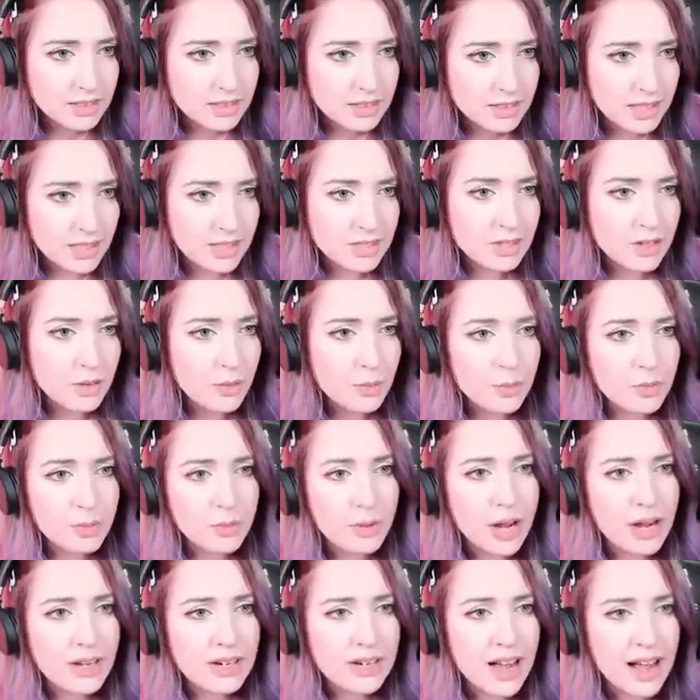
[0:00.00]
That's...
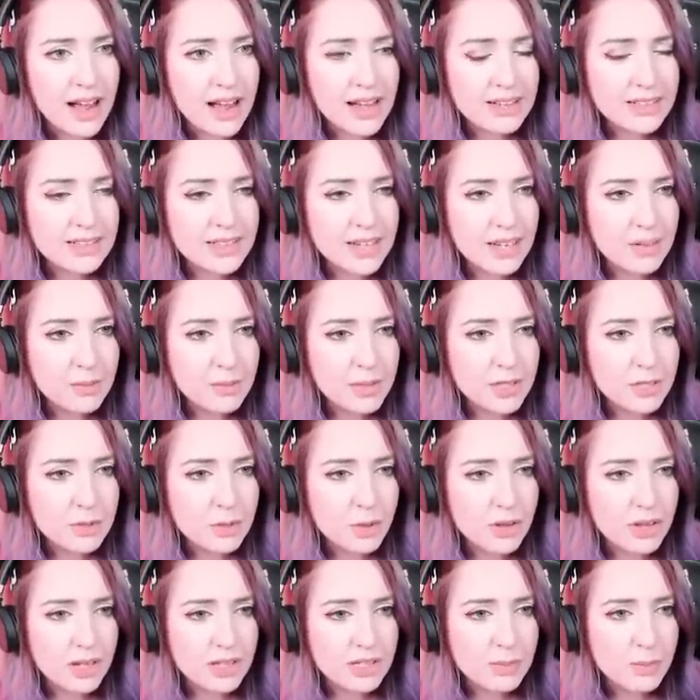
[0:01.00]
I can't tell which
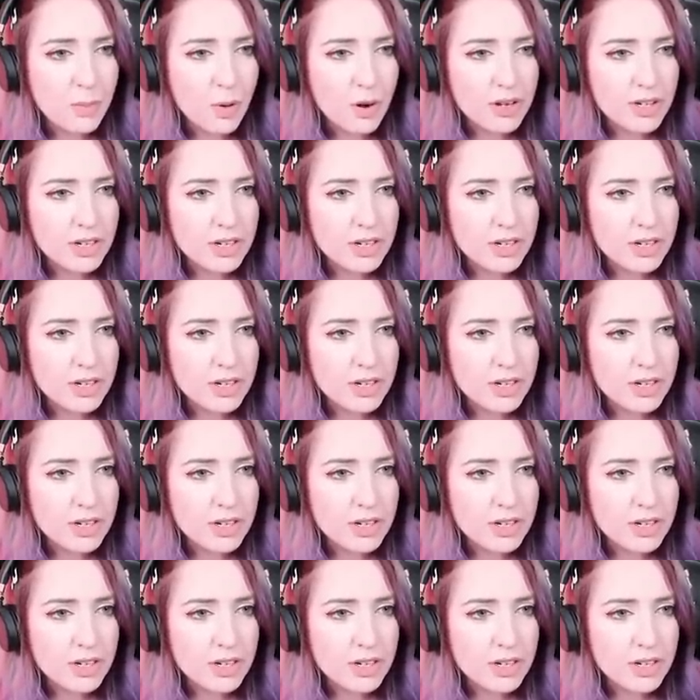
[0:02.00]
one that's pointing